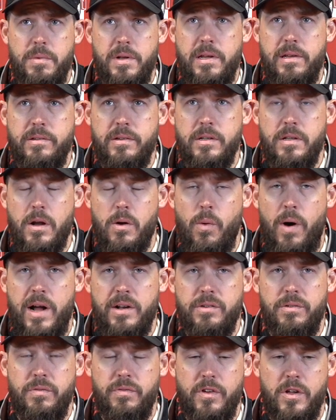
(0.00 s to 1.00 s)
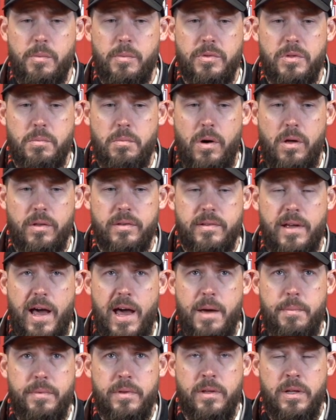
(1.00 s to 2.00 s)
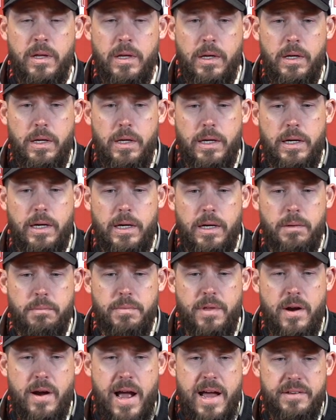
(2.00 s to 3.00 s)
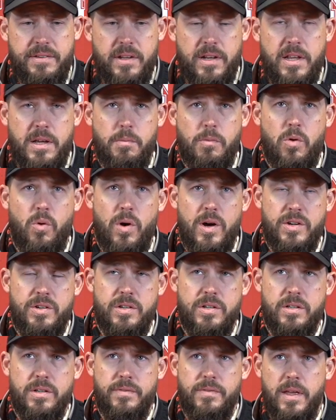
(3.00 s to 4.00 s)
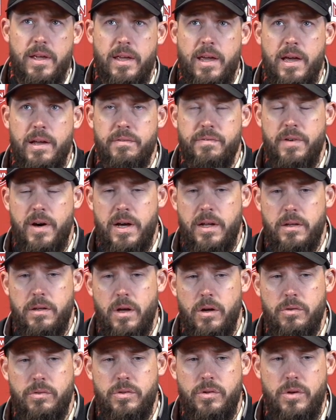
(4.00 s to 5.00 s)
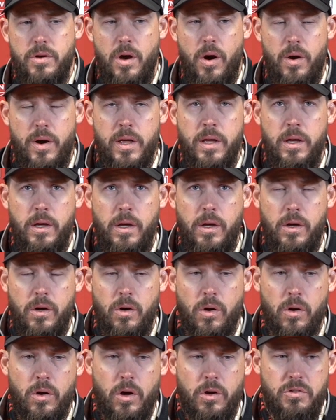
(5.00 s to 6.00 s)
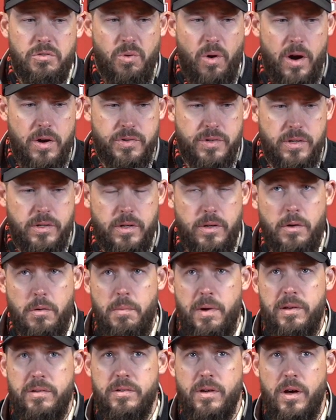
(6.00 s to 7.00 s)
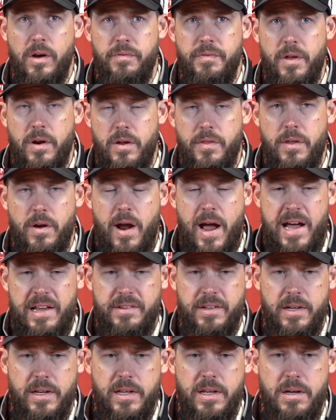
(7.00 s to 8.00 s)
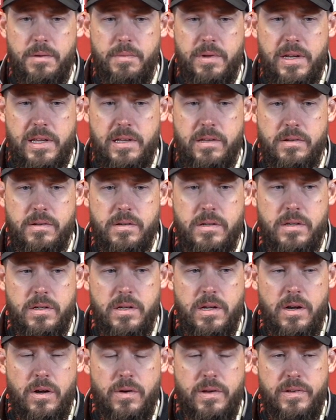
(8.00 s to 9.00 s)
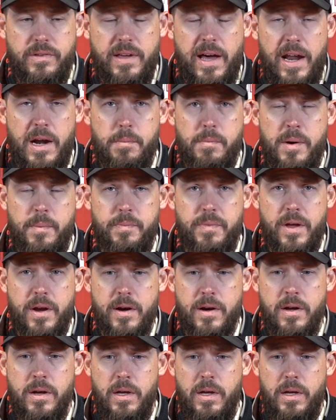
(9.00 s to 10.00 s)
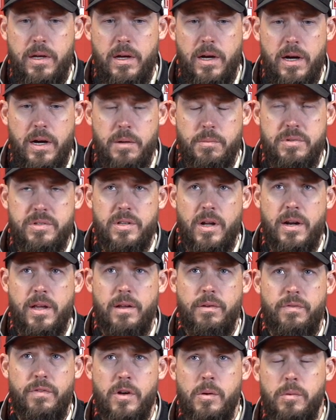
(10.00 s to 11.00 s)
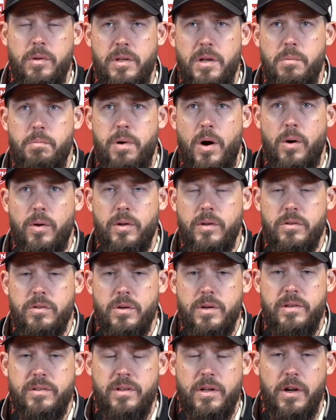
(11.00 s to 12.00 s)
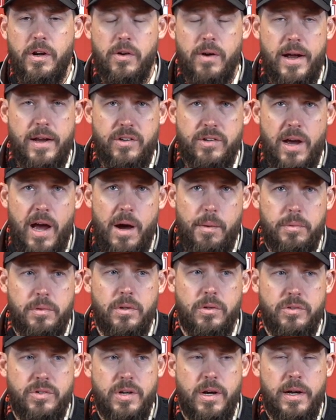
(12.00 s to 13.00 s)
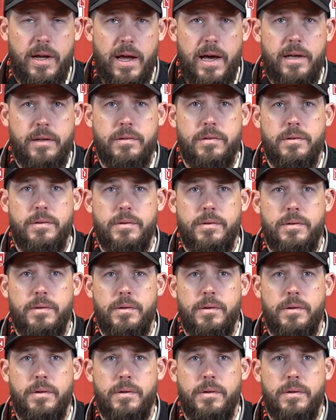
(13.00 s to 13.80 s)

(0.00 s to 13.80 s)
I mean, he's in there watching film with them all the time, and they're asking him questions. If they can't find Coach Tuioti or Coach Washington or myself, they're asking him, and he's, you know, he's got them up there studying film on the opponent. So he's done a great job with those young guys.